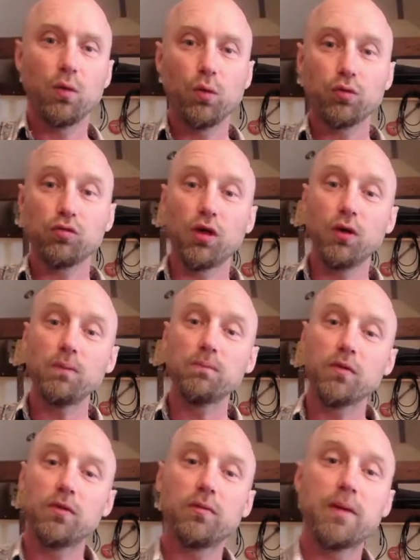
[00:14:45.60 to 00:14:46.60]
Also,
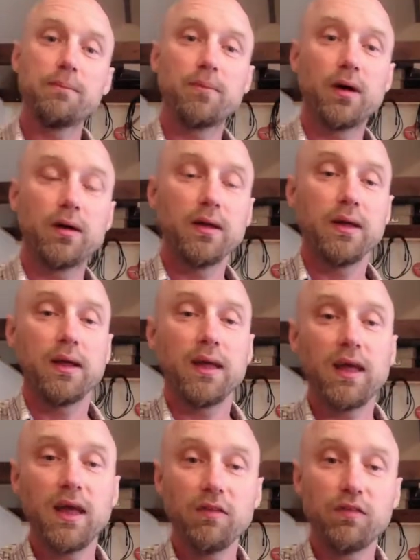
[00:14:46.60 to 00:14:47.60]
remember,
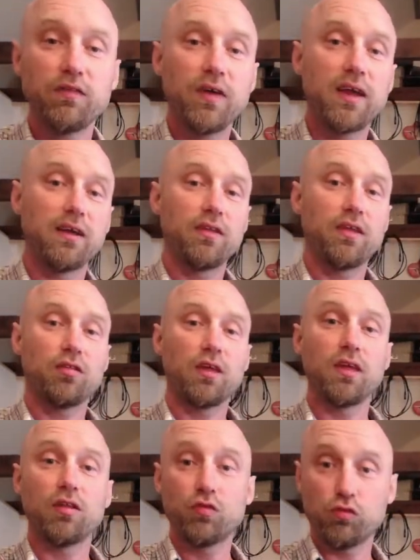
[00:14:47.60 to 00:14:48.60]
if any of this
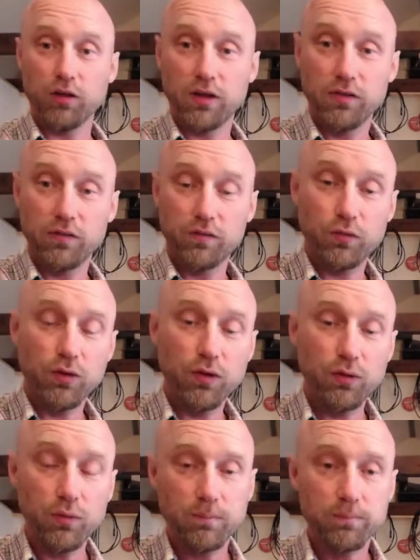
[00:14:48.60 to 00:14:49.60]
is tricky for
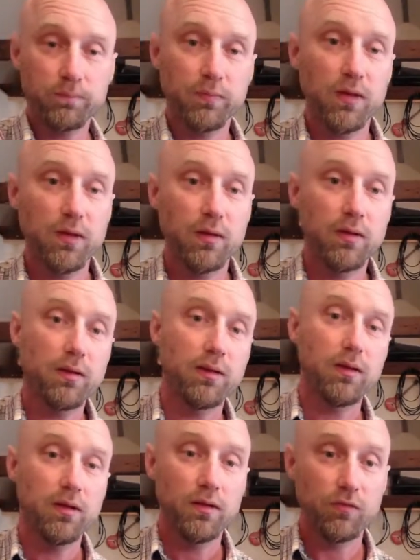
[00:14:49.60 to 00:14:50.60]
you,
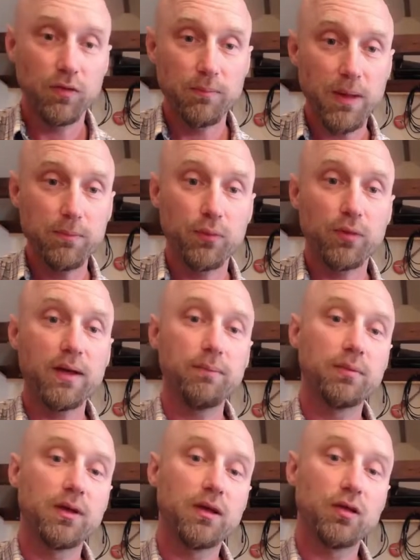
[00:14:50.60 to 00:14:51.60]
remember
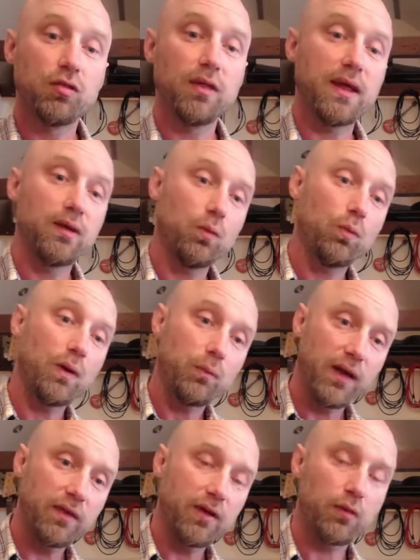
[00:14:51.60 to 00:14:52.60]
it, because then
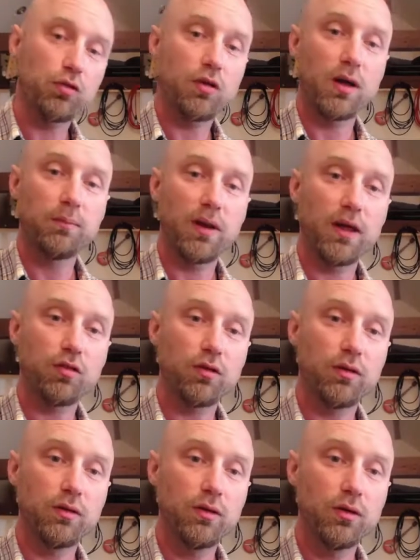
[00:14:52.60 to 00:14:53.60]
when we have our Skype
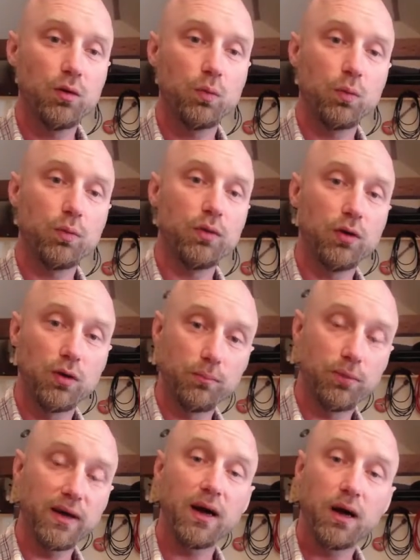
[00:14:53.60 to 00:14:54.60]
lesson, you
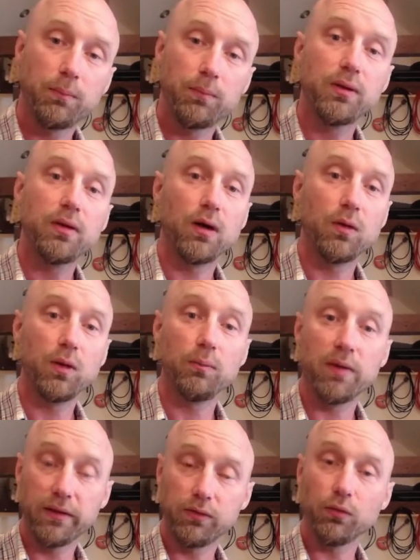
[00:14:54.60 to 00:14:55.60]
can bring it up and we'll
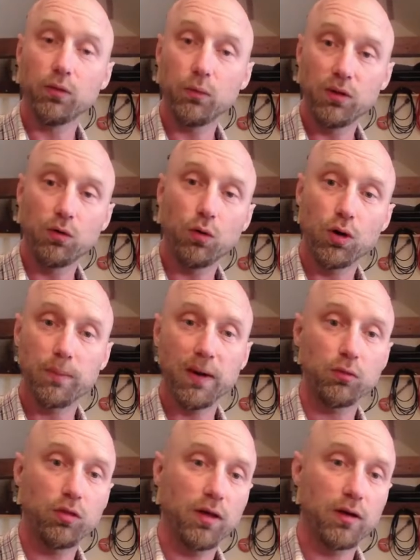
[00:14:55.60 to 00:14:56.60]
make sure that we talk
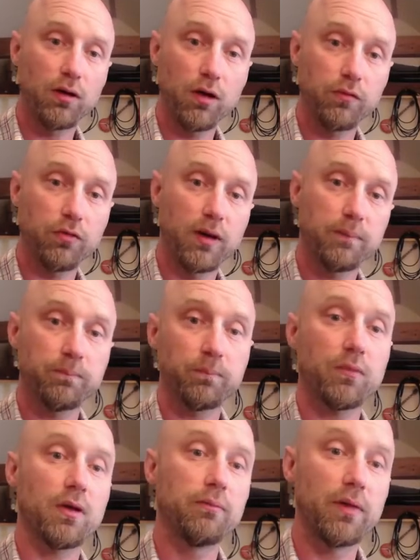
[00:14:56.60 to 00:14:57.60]
about it and cover it
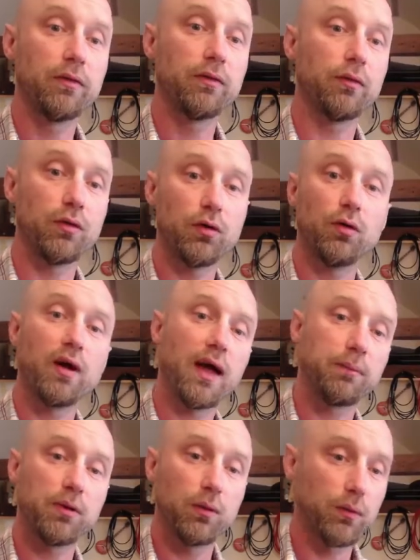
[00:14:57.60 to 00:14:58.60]
and make sure that you're
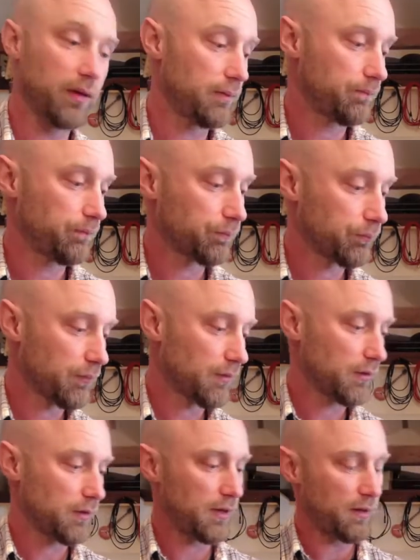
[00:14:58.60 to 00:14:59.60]
happy with it.
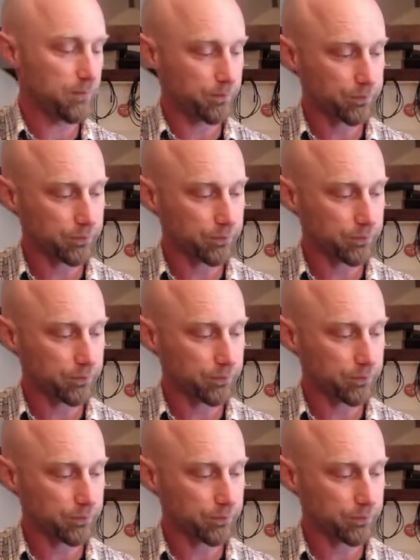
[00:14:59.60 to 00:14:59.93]
Okay.